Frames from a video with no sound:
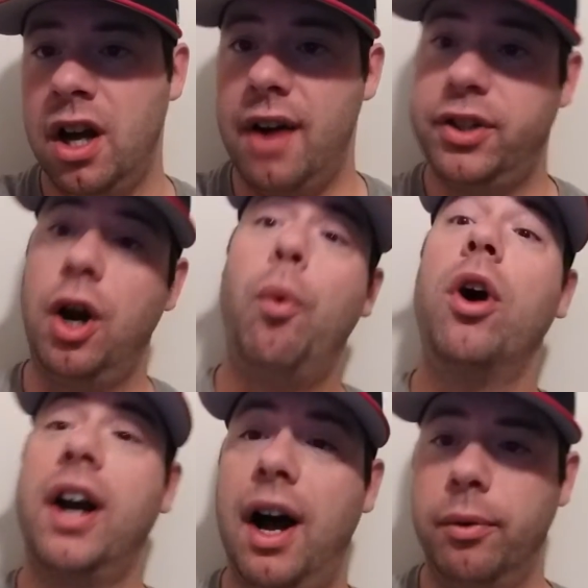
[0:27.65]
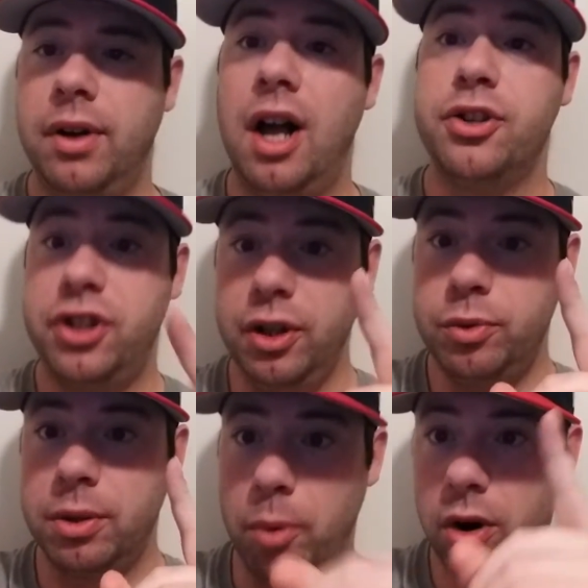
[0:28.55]
Off to go work out. I'll see
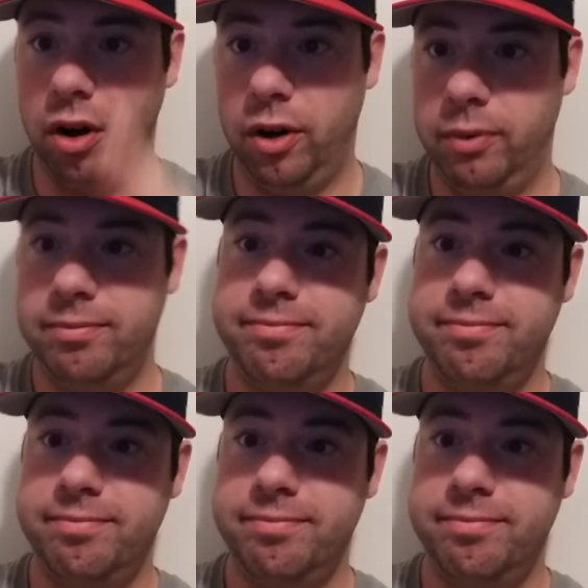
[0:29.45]
you tomorrow.